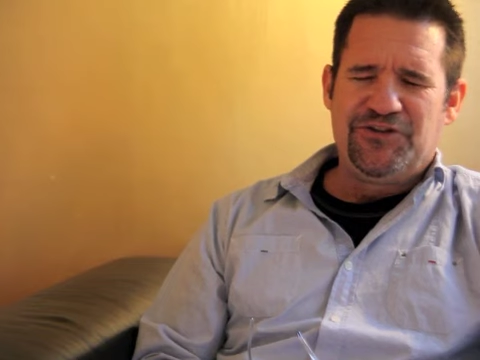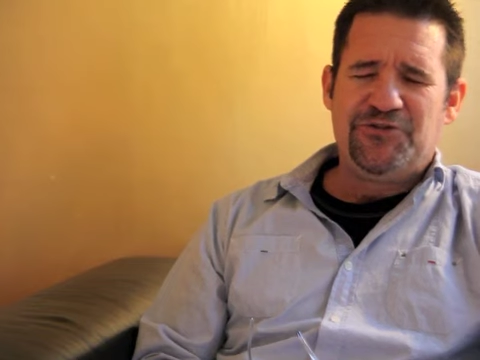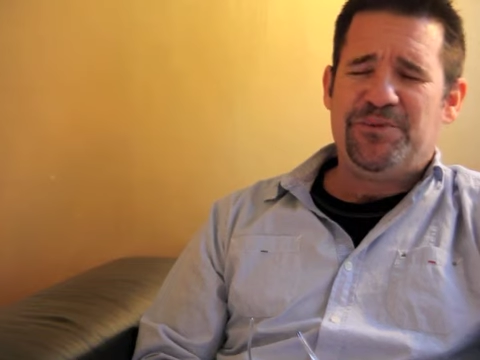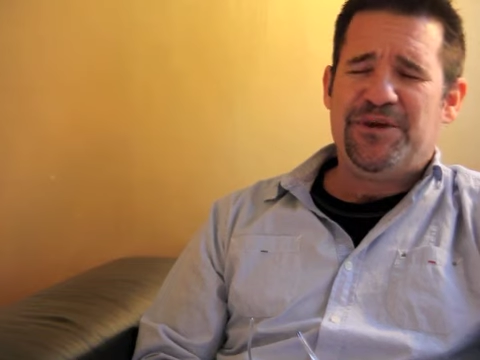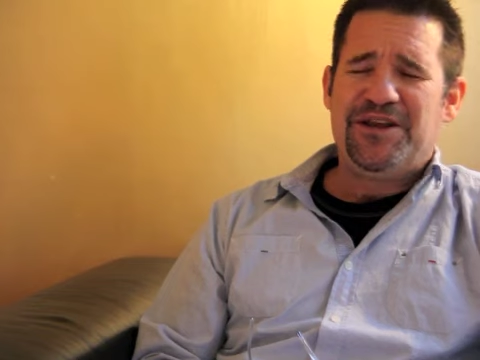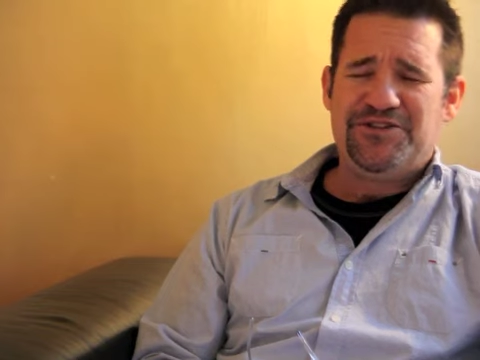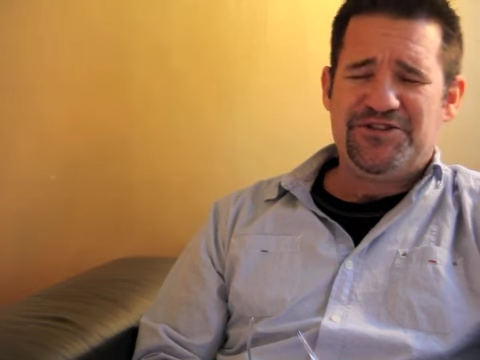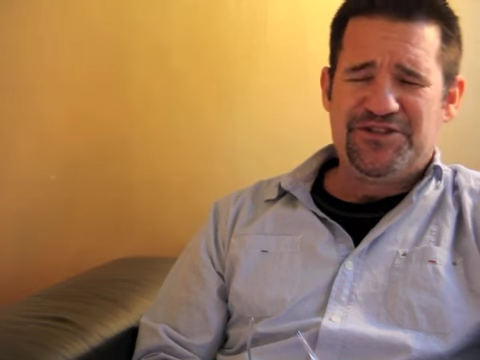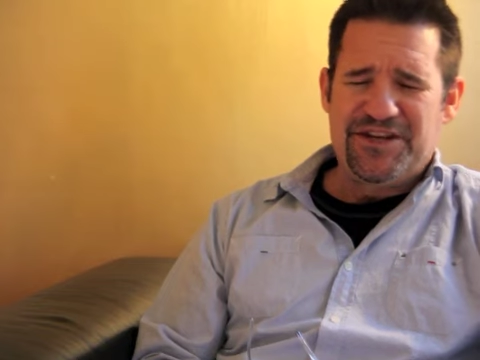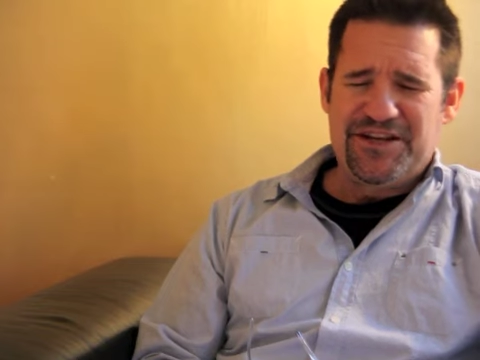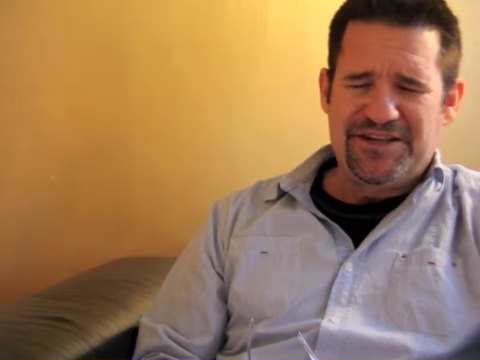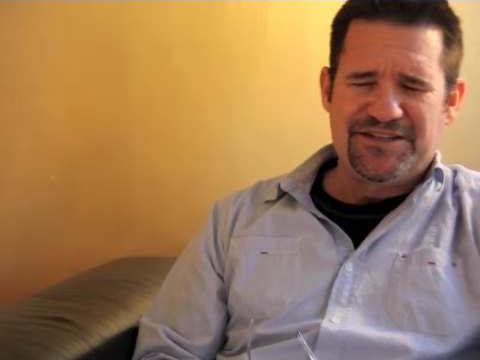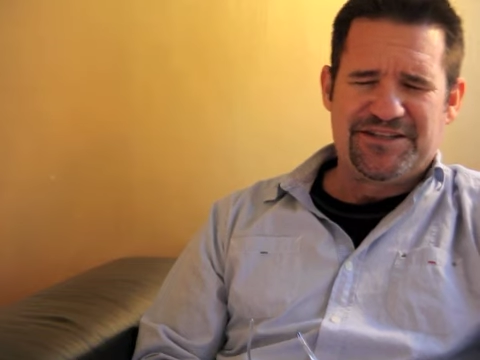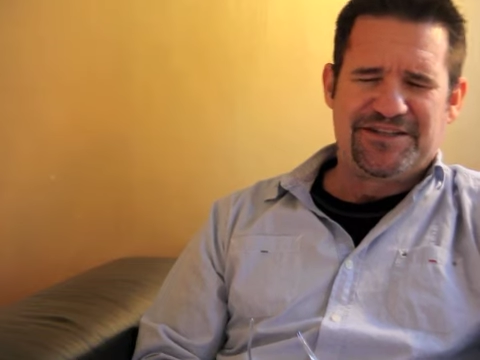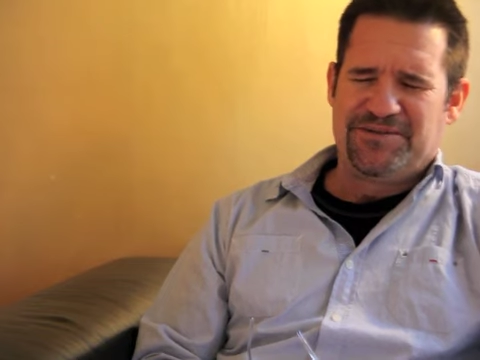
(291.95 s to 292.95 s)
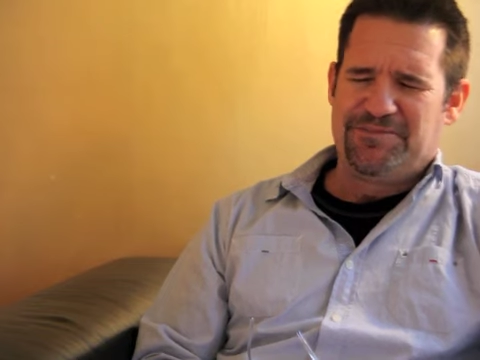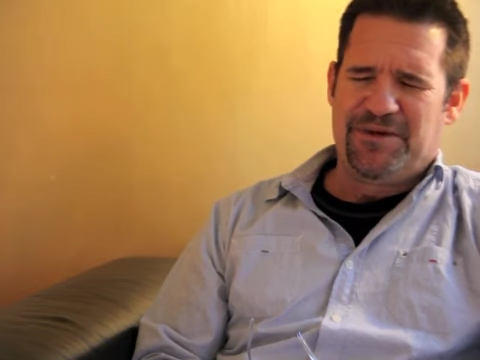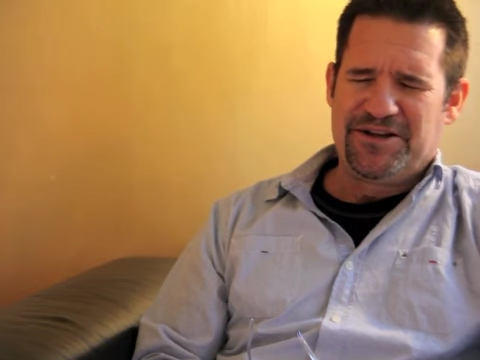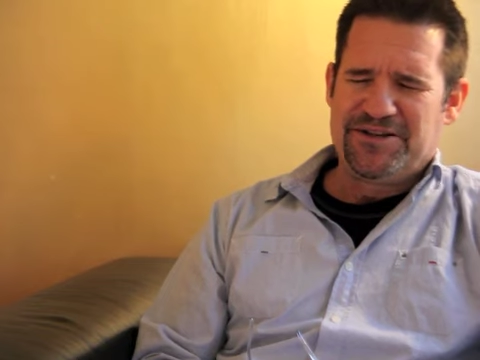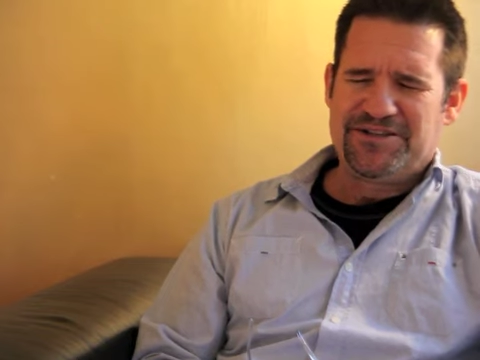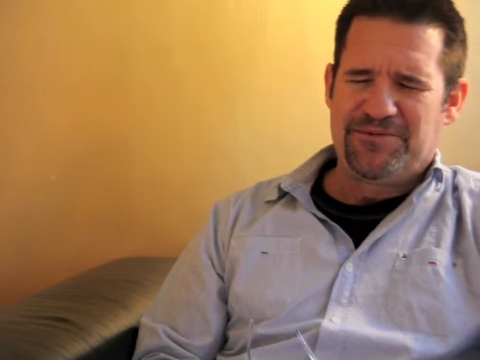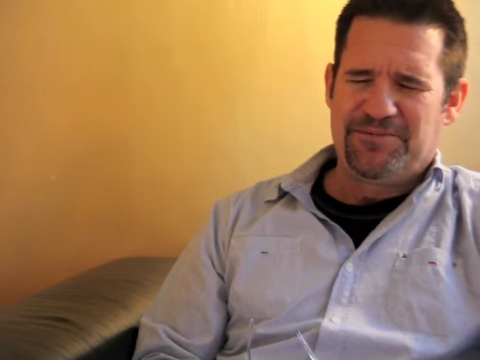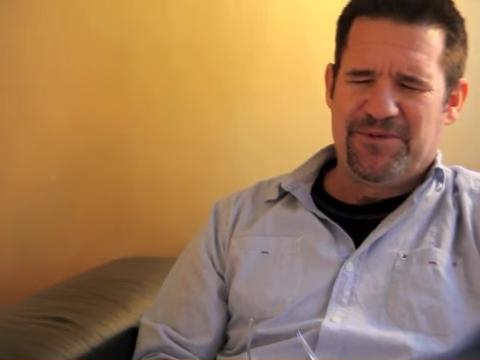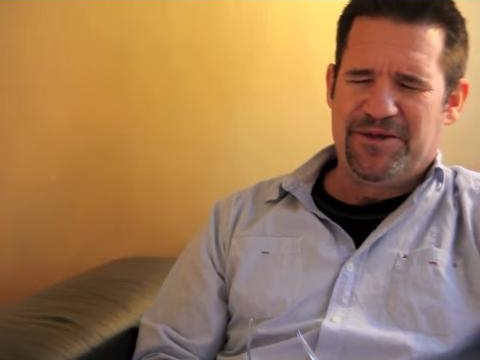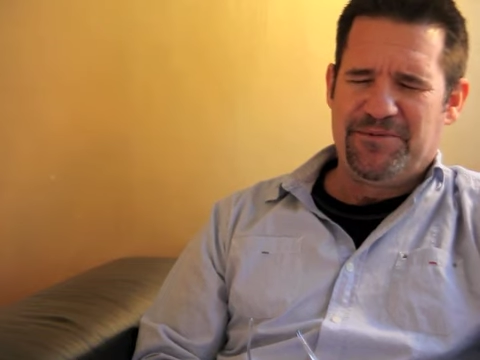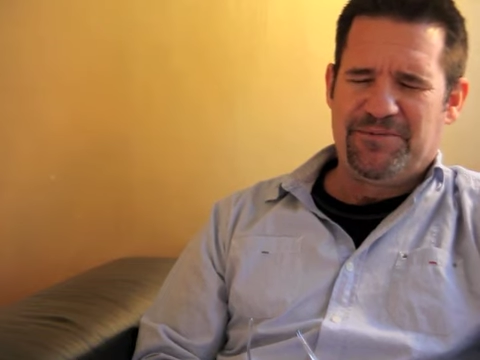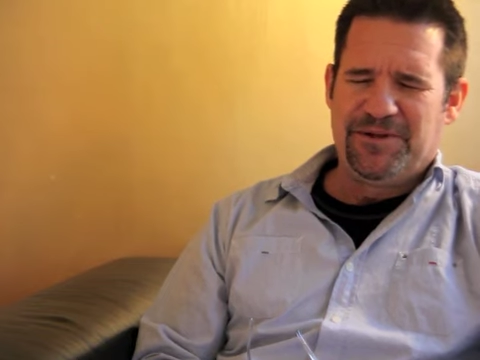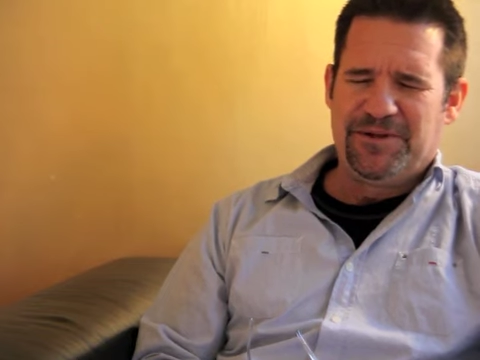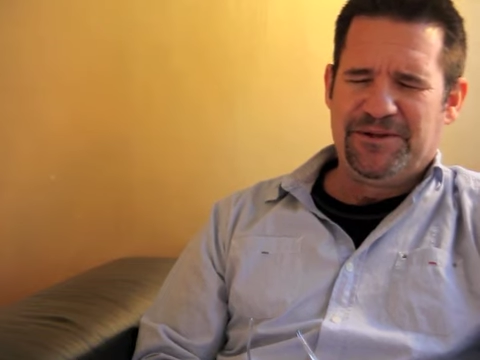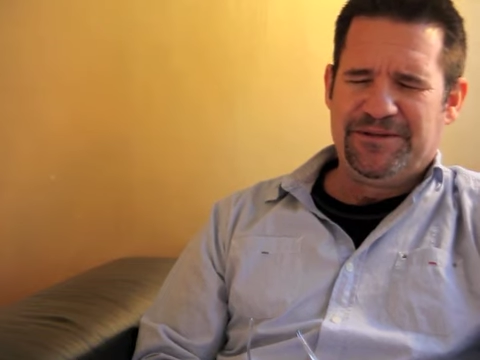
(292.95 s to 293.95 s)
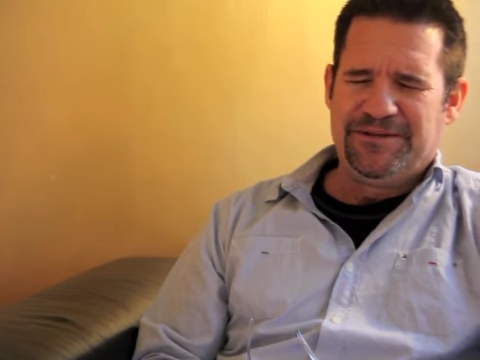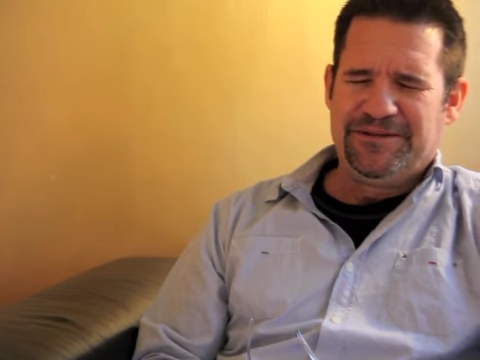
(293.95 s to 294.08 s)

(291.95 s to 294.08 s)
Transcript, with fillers: to be Jesus amongst the people,